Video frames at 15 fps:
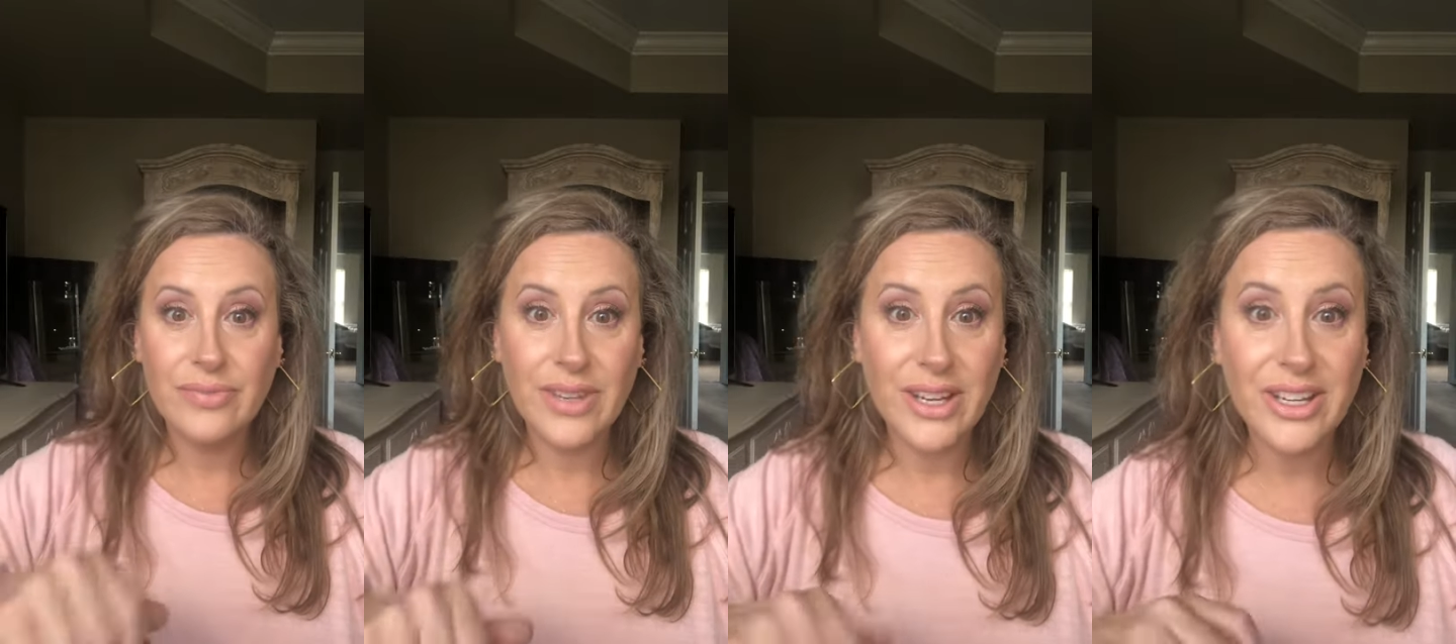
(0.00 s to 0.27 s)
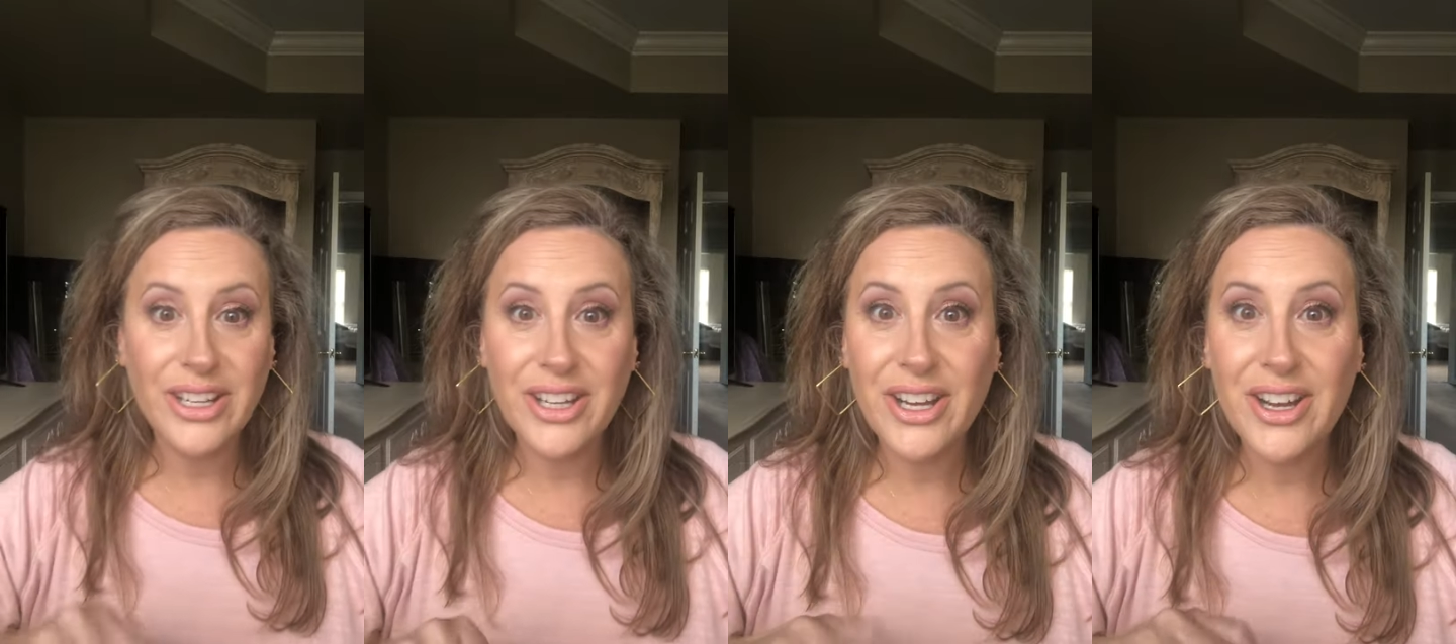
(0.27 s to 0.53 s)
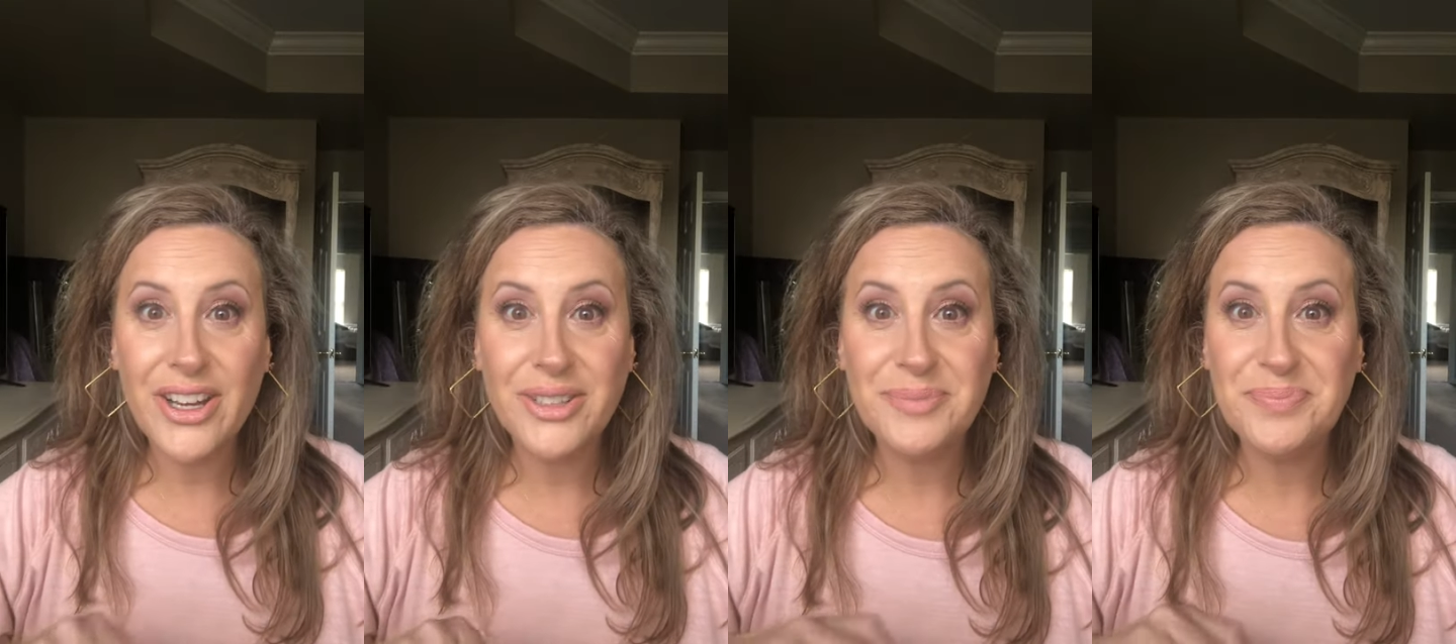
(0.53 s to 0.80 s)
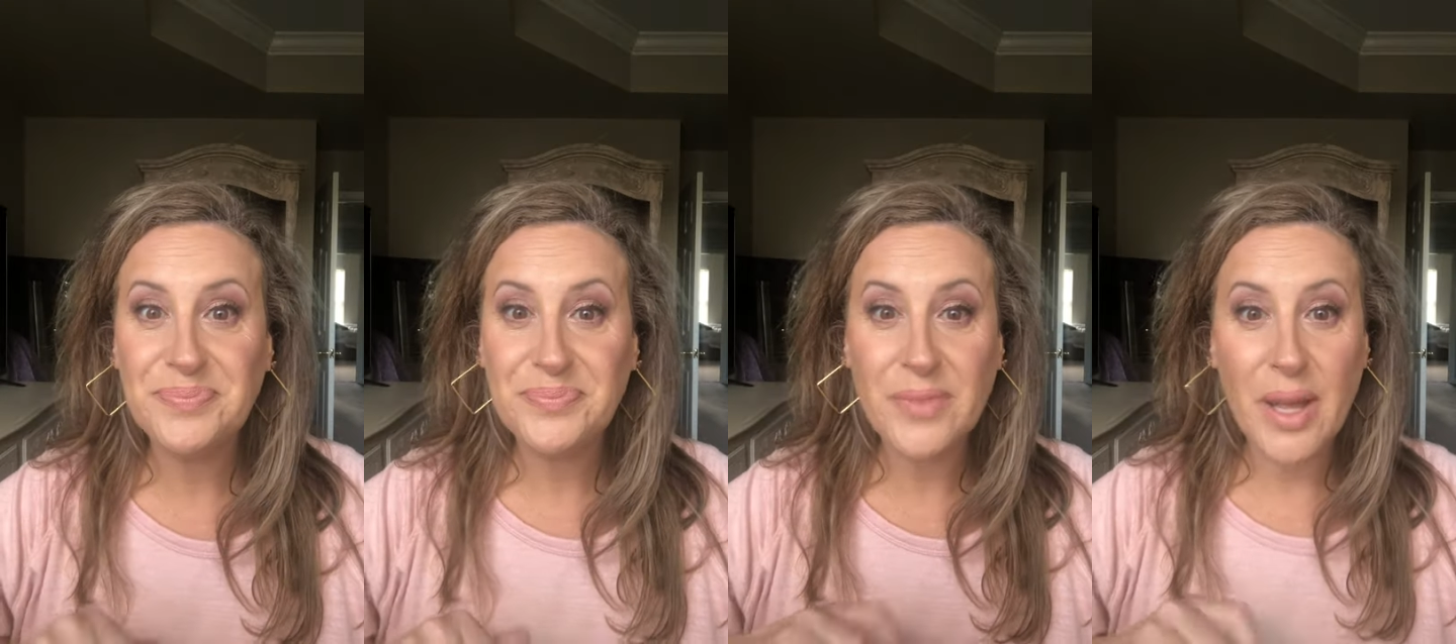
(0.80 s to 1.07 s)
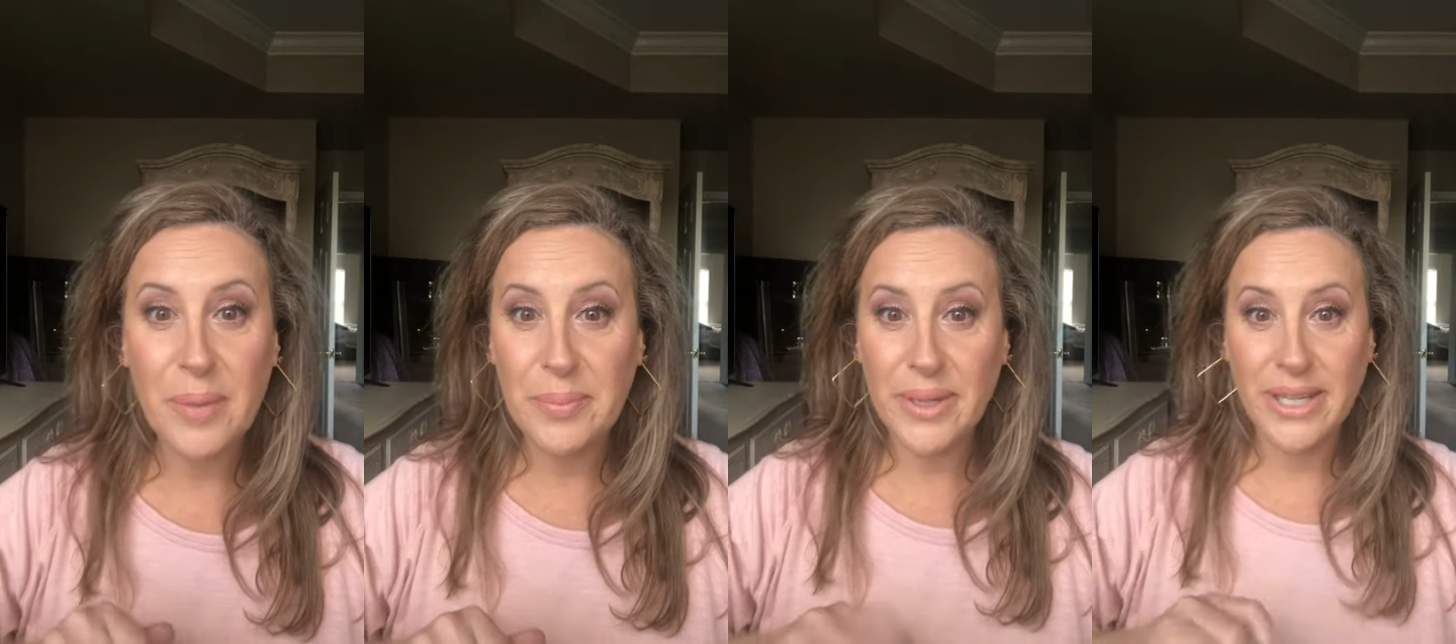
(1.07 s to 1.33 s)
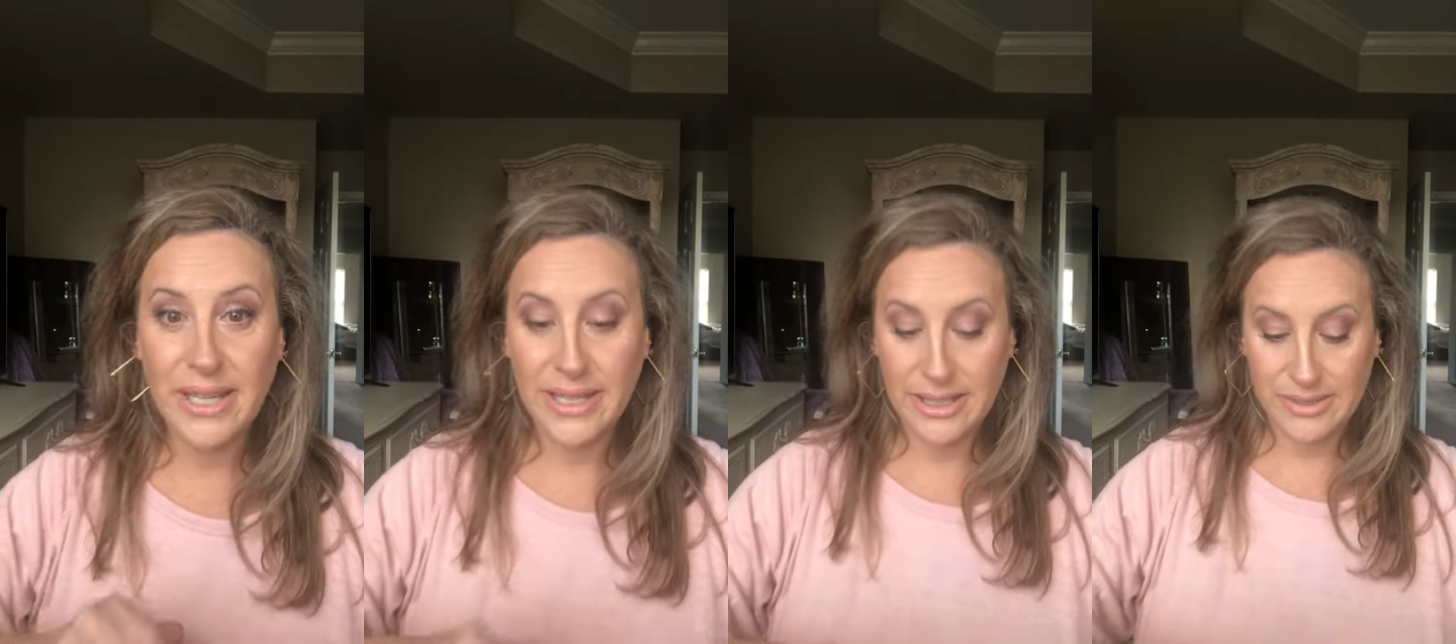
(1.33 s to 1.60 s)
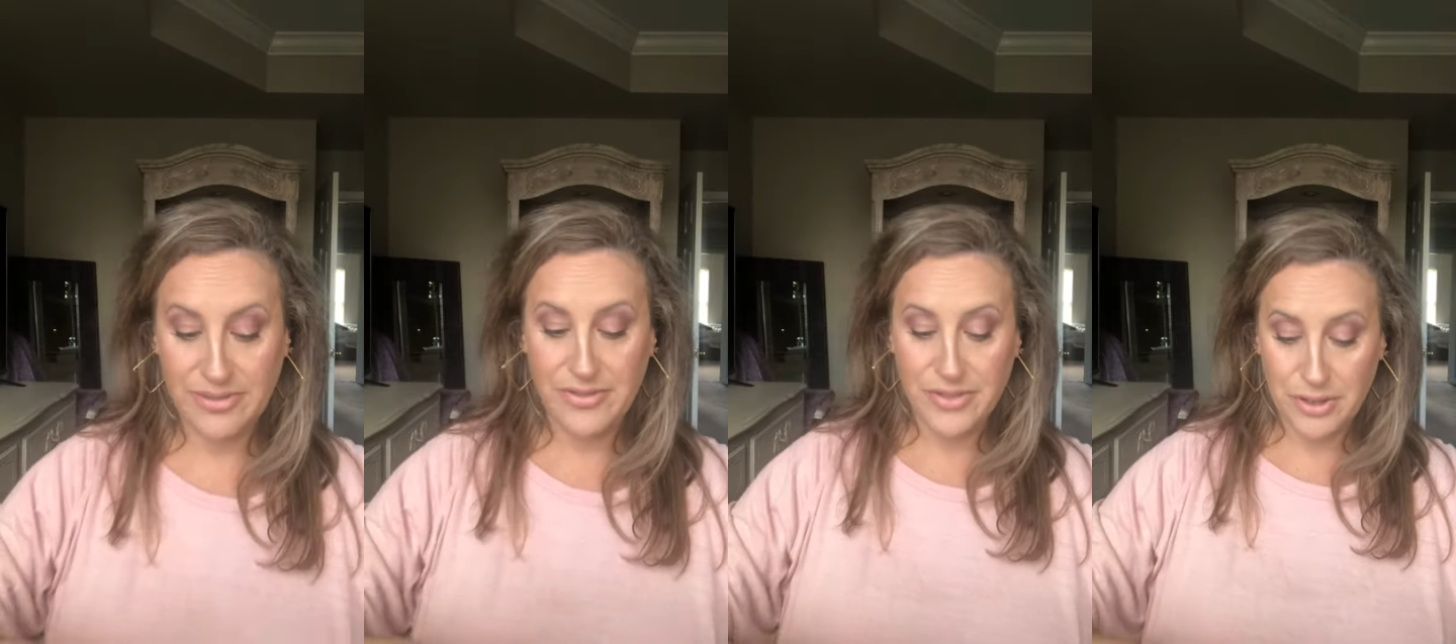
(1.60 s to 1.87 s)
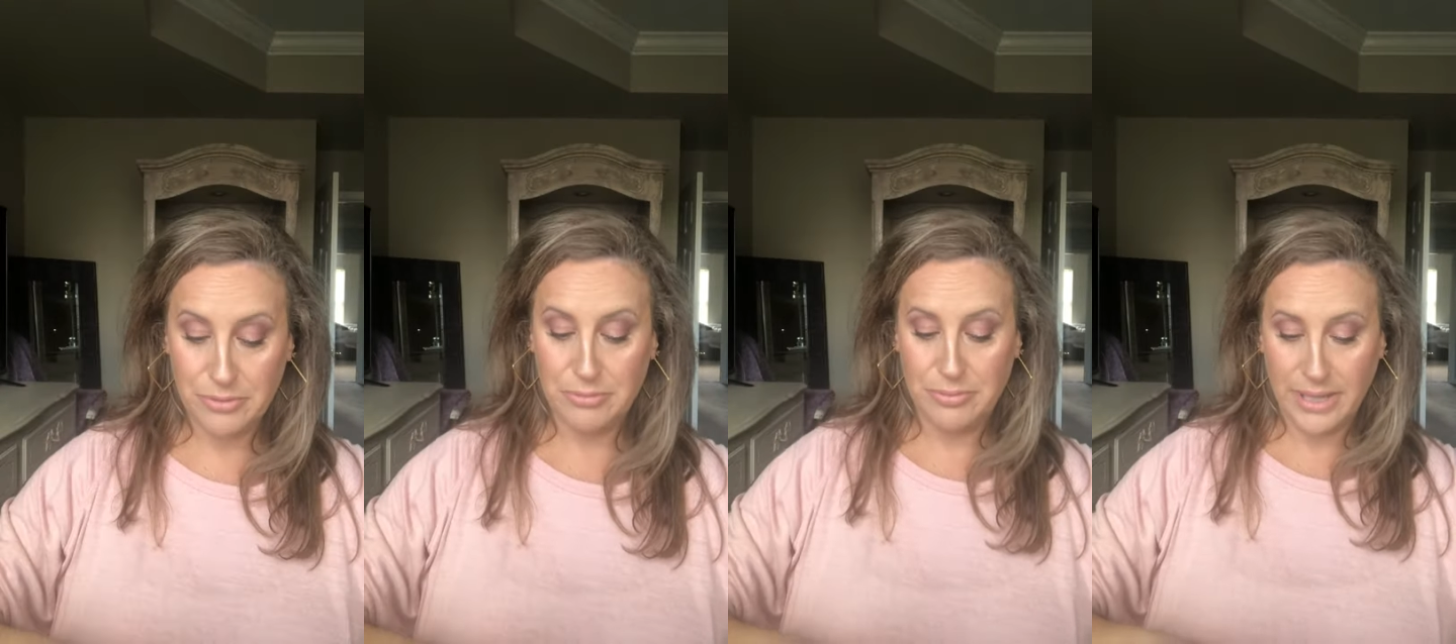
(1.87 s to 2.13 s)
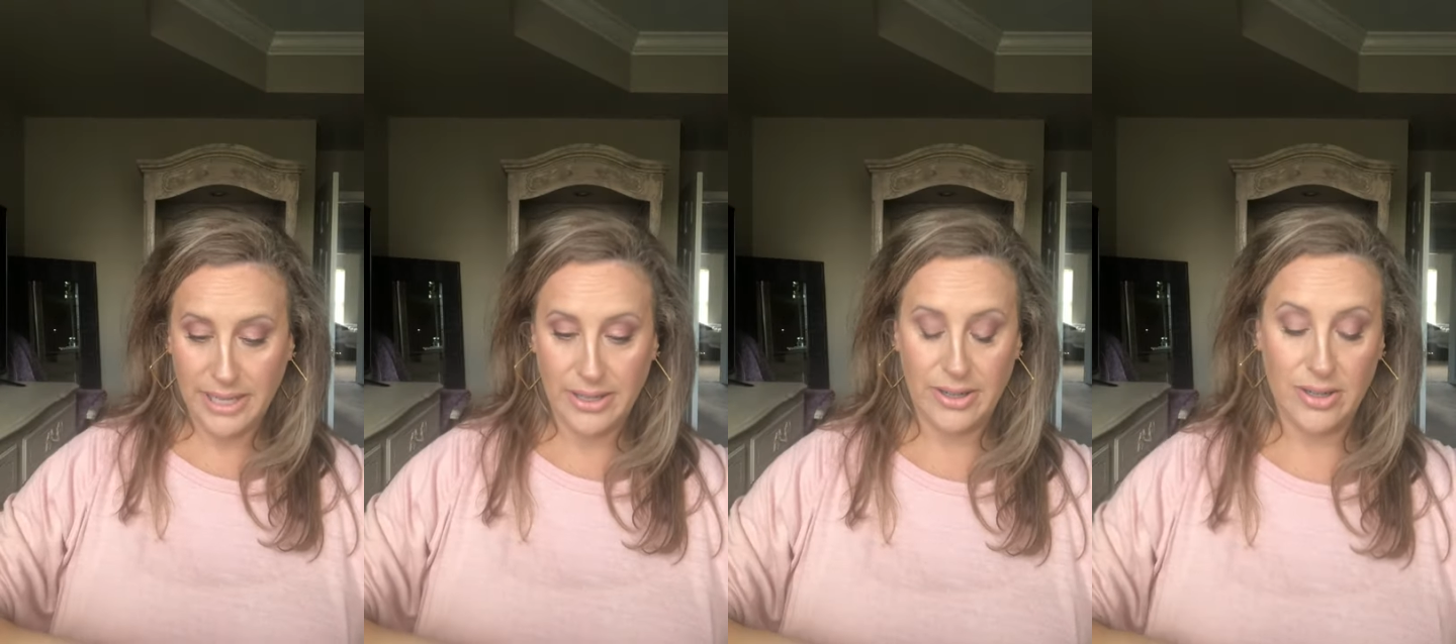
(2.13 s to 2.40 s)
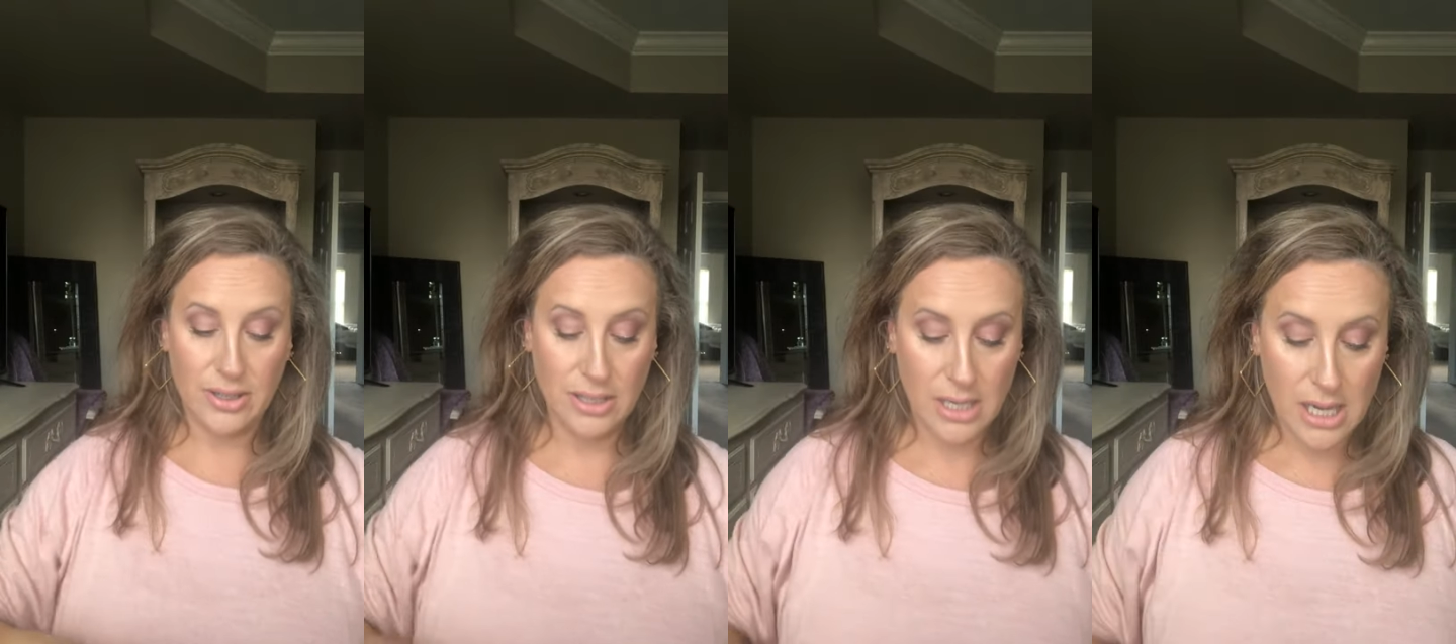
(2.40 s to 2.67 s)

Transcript: There you go. I mean, for real.